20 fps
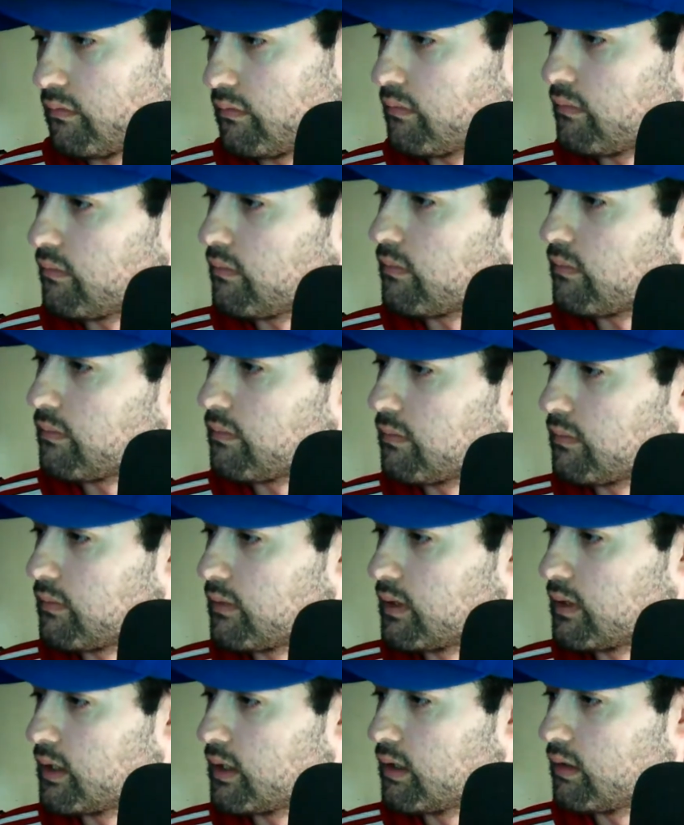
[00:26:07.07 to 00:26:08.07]
because
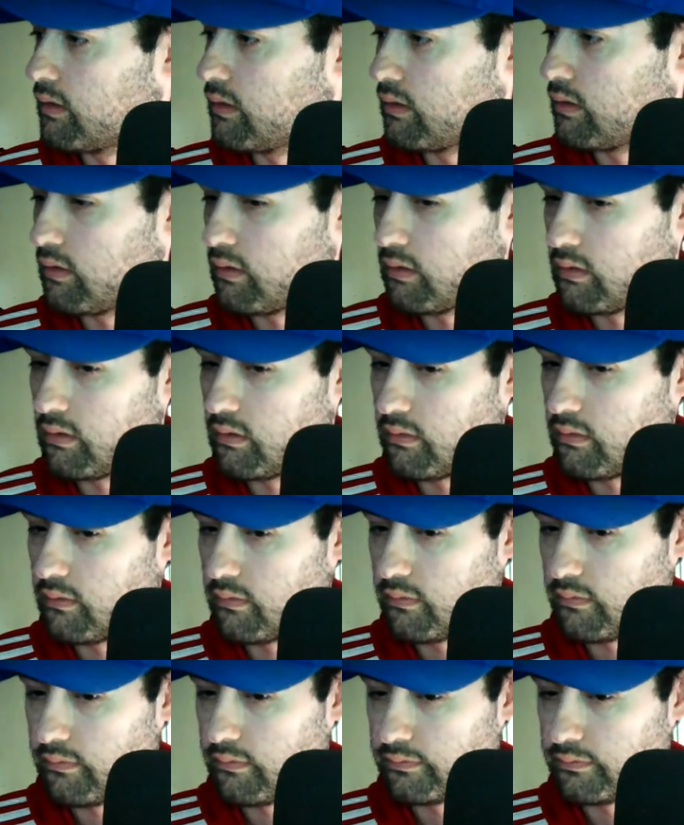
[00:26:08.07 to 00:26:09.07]
it looks like a
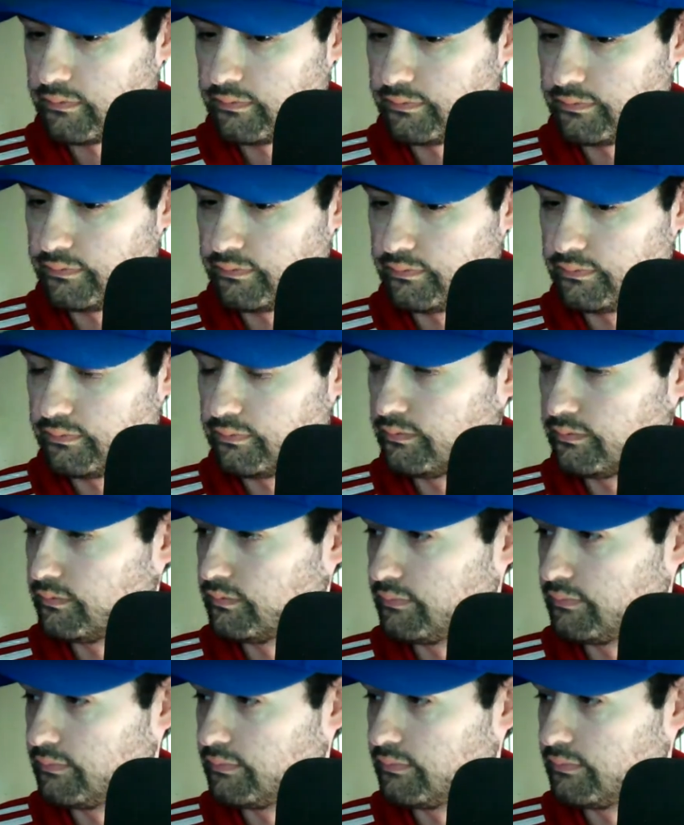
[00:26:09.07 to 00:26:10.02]
lion's snarling nostrils